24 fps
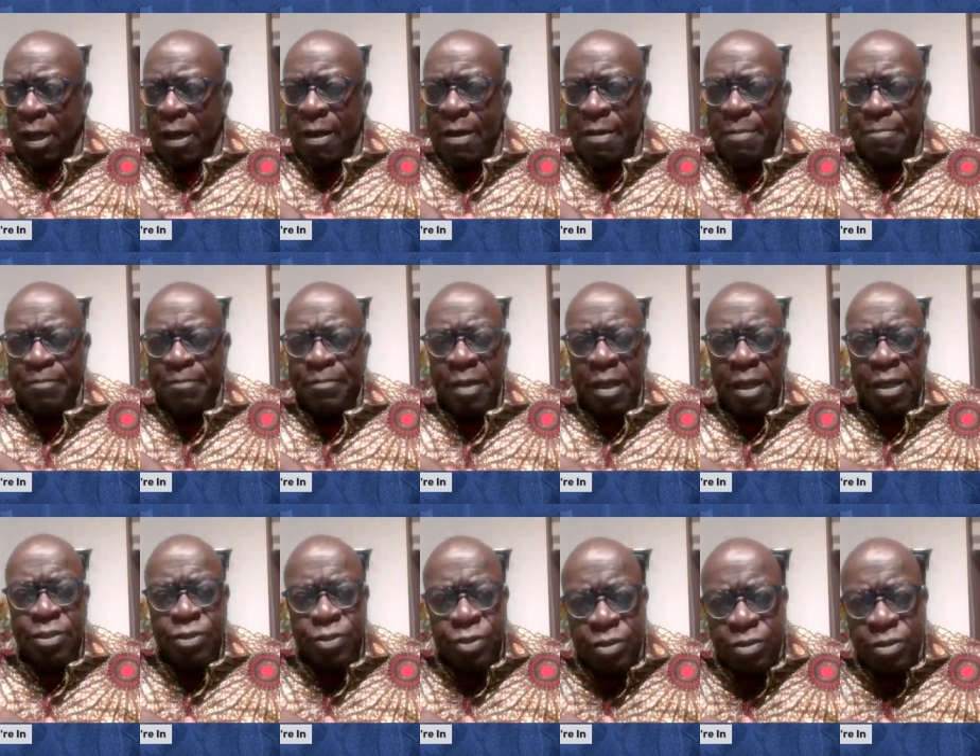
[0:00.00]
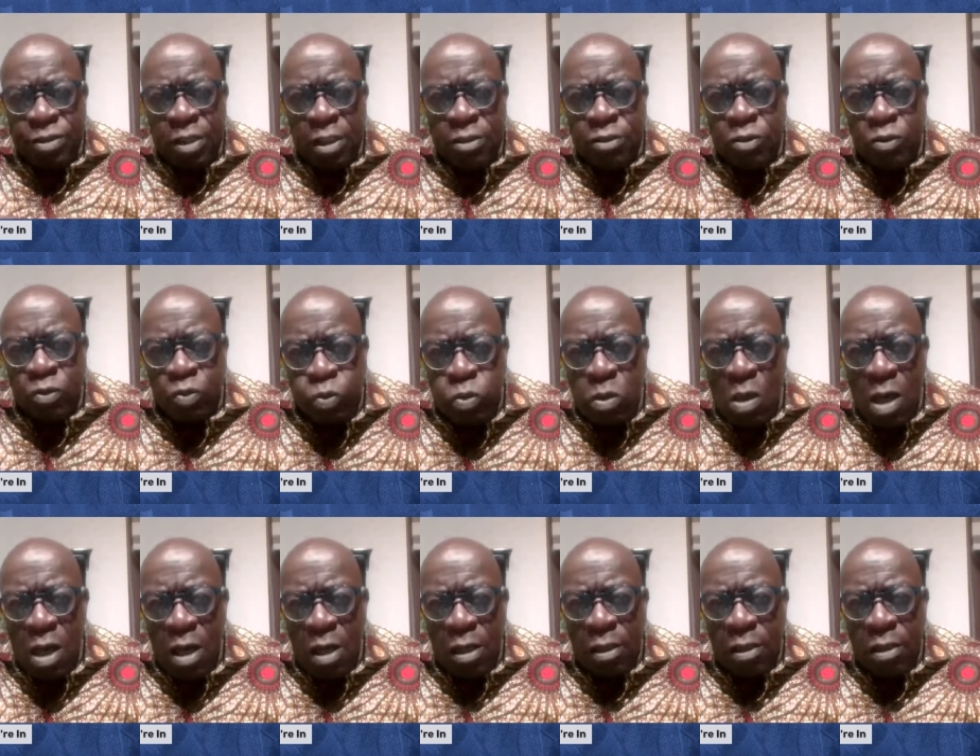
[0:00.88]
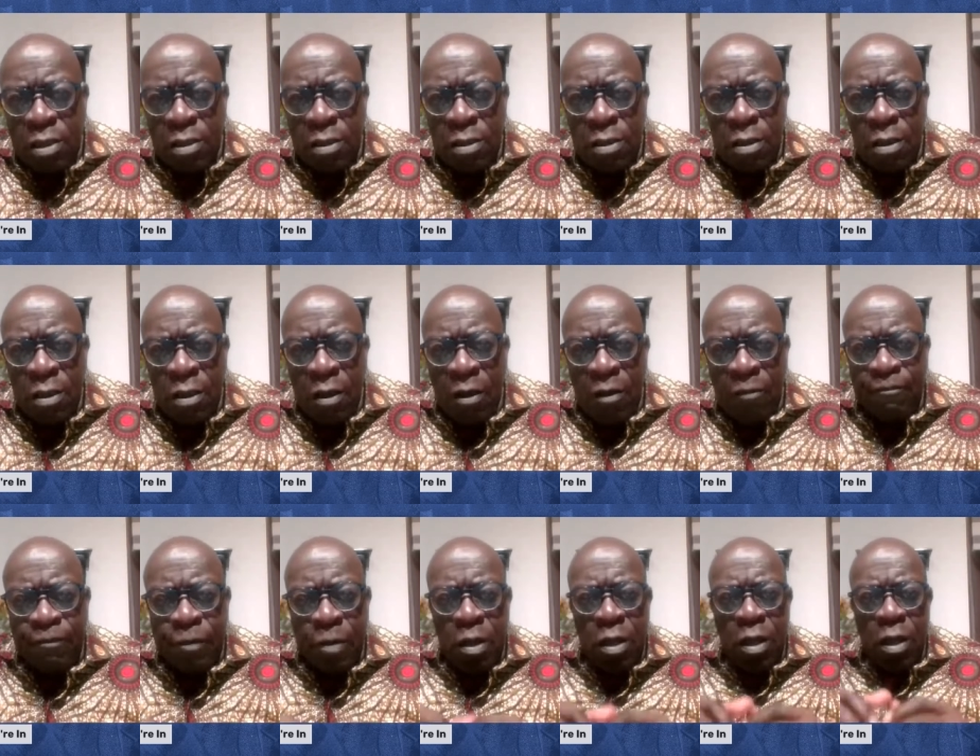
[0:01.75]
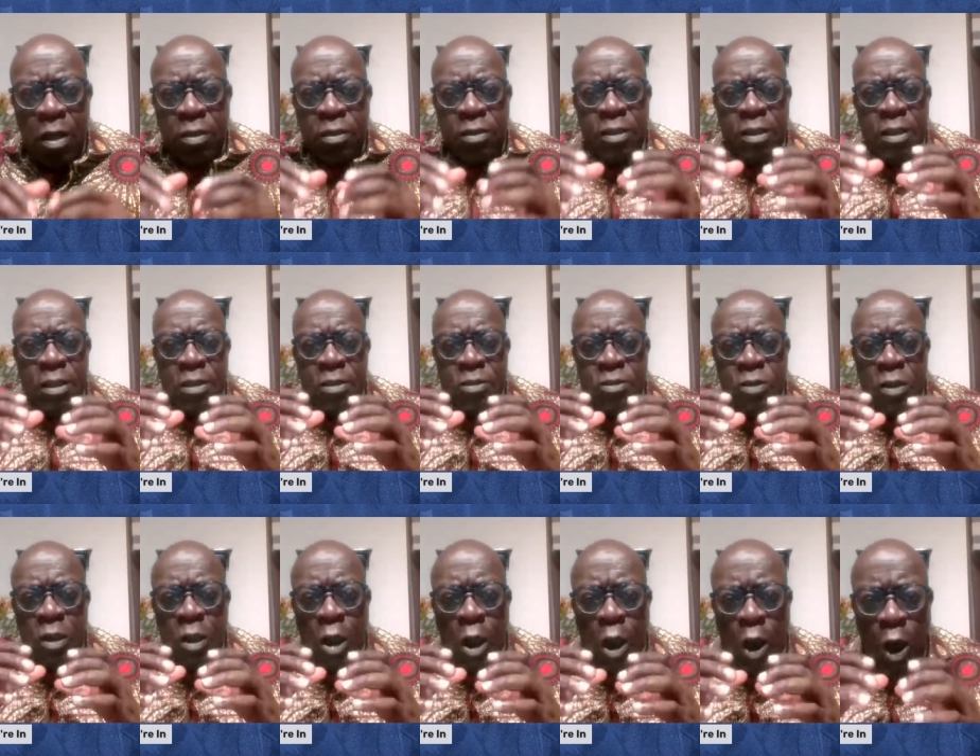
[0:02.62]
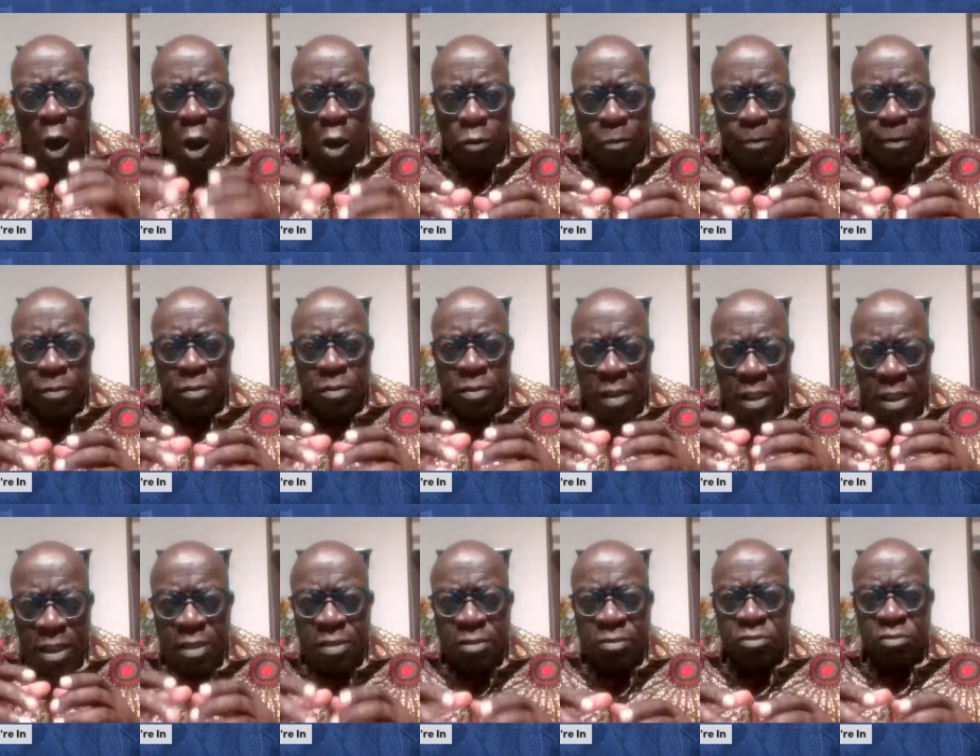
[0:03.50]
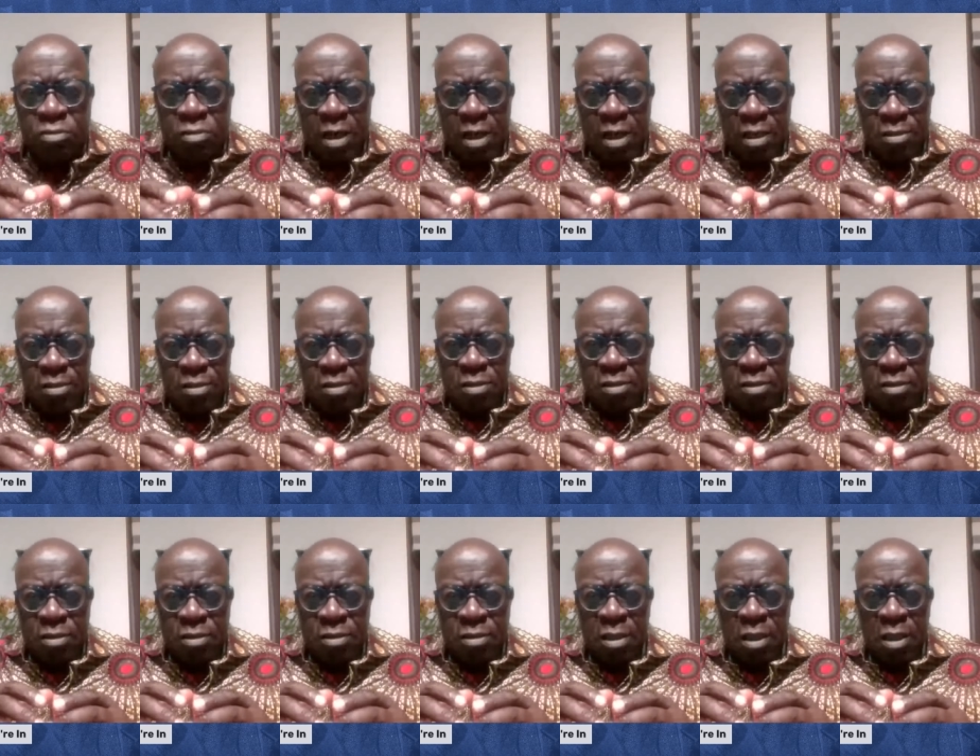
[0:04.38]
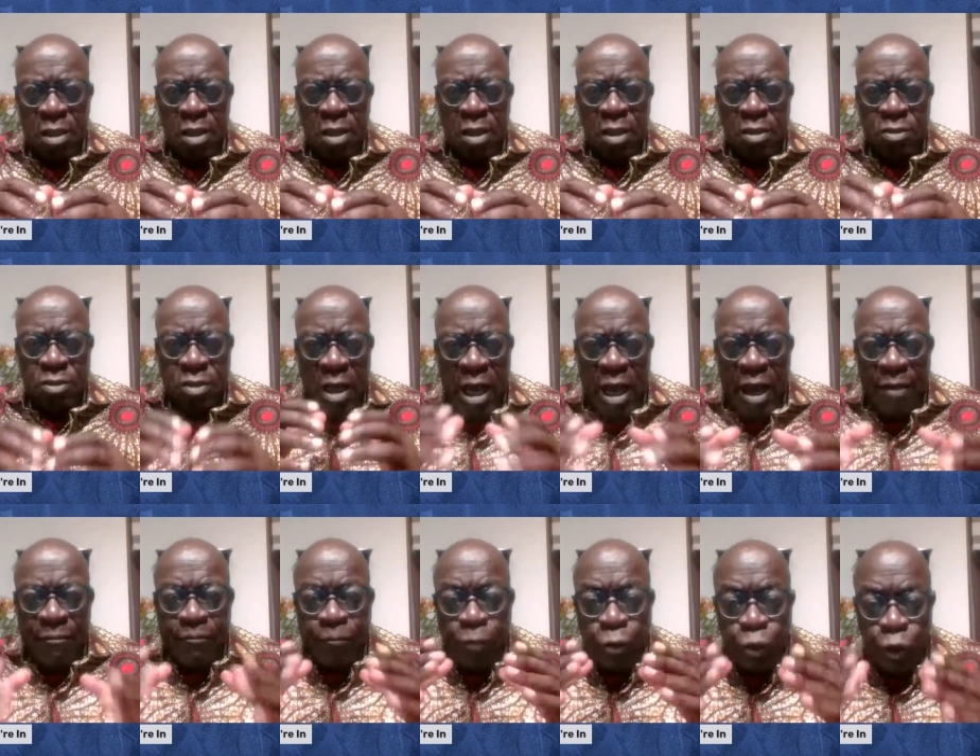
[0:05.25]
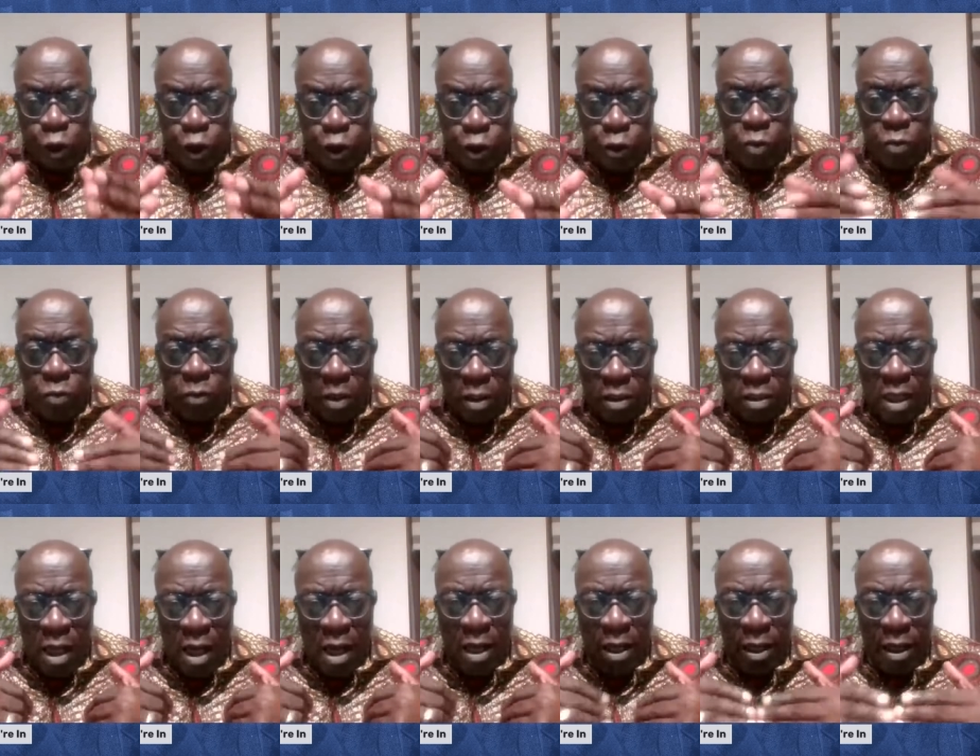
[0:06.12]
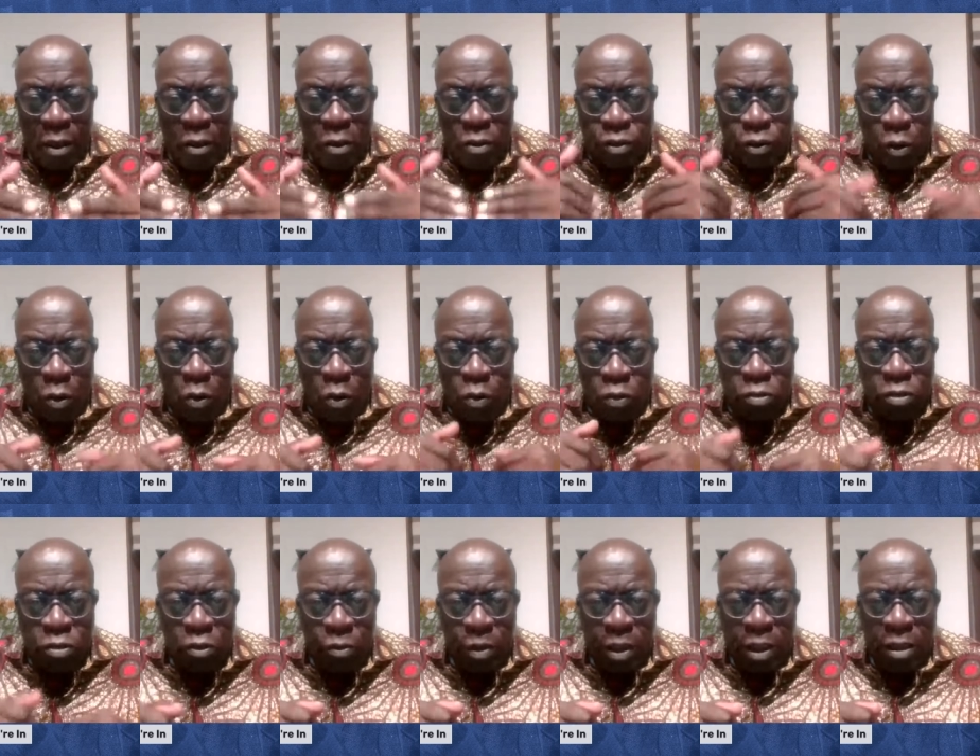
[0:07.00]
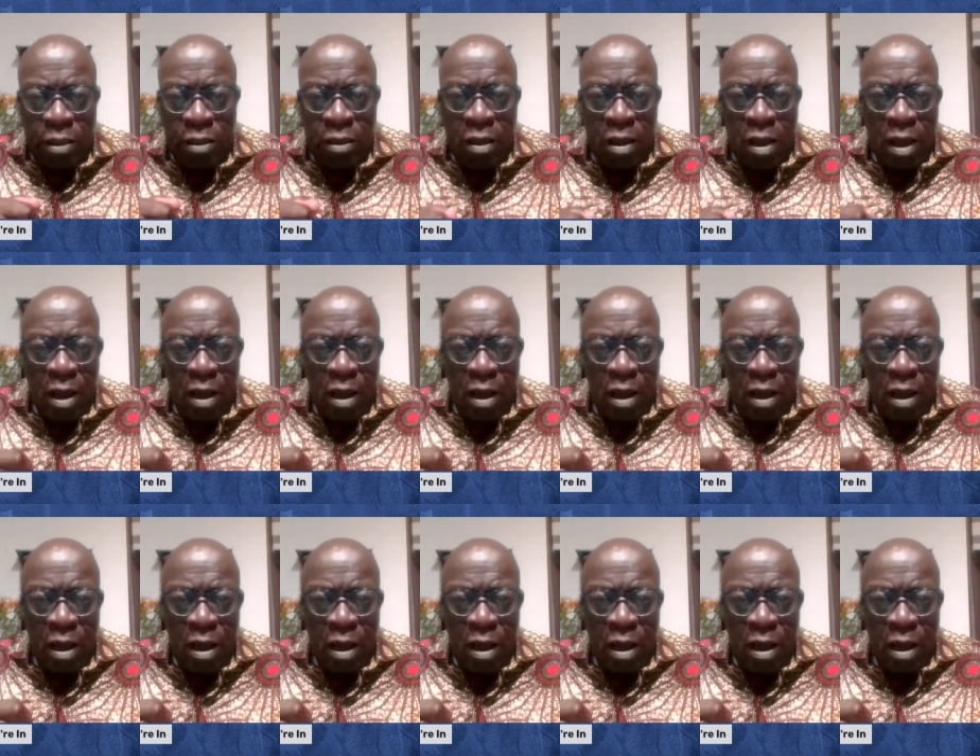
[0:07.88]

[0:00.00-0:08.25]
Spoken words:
it just doesn't work for these global interests to have you and I, as ordinary